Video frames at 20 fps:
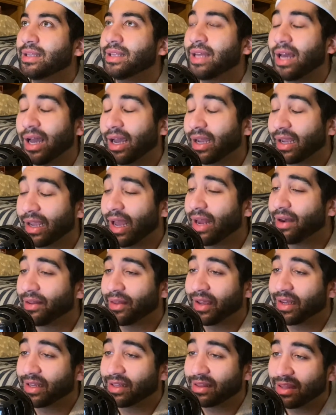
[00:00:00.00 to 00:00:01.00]
again,
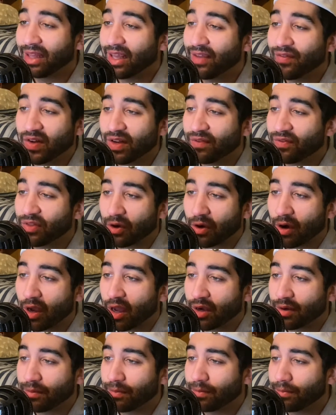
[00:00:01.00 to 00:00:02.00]
like, even if they're
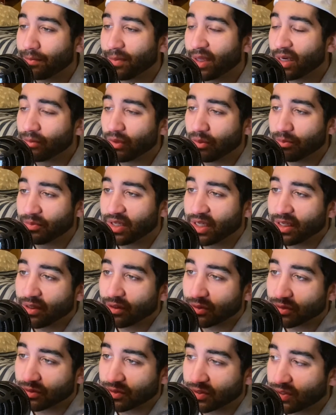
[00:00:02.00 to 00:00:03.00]
on minimum
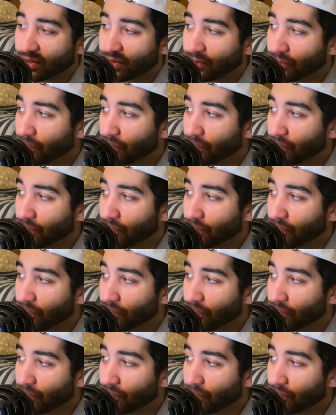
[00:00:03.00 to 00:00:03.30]
deals,